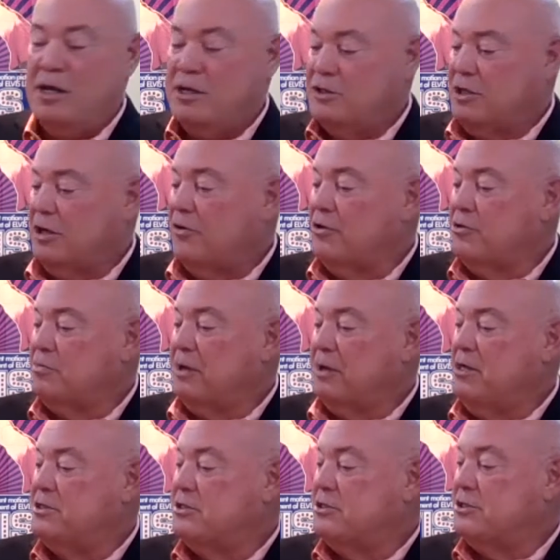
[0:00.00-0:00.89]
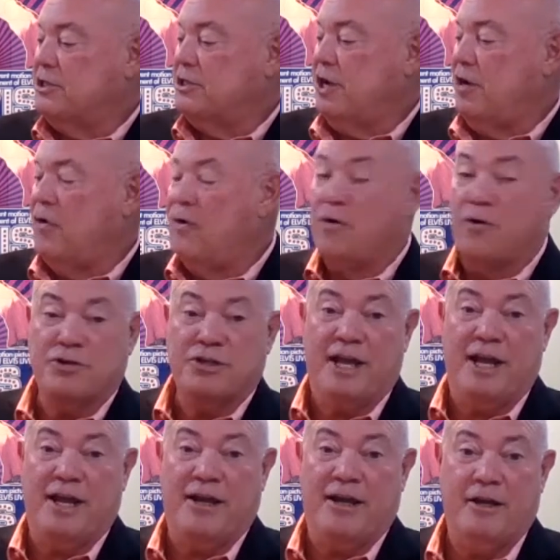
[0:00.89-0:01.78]
So there's places to go. Of course,
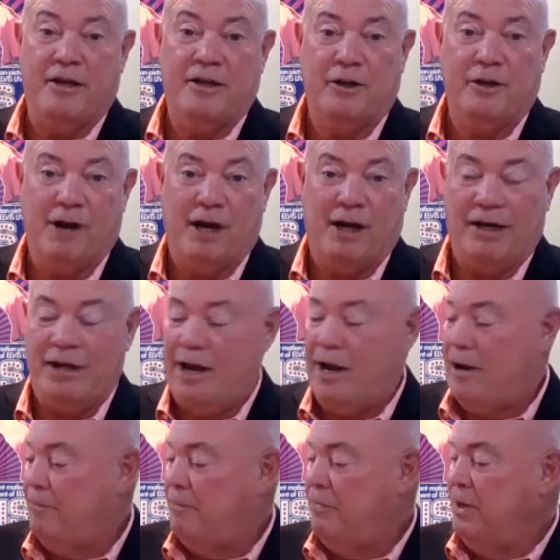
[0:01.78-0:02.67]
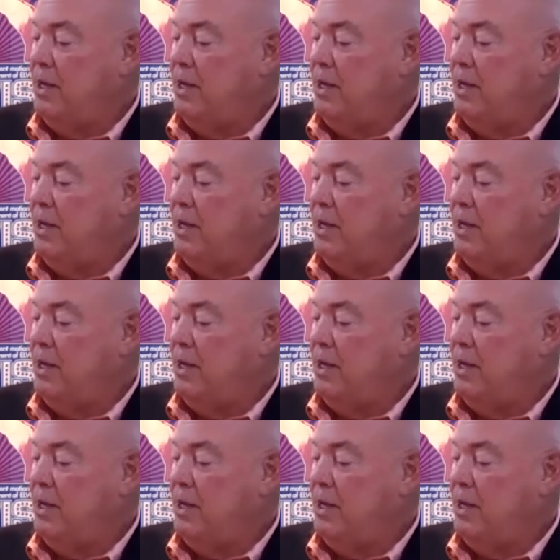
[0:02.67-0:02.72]
you can't get in there right now.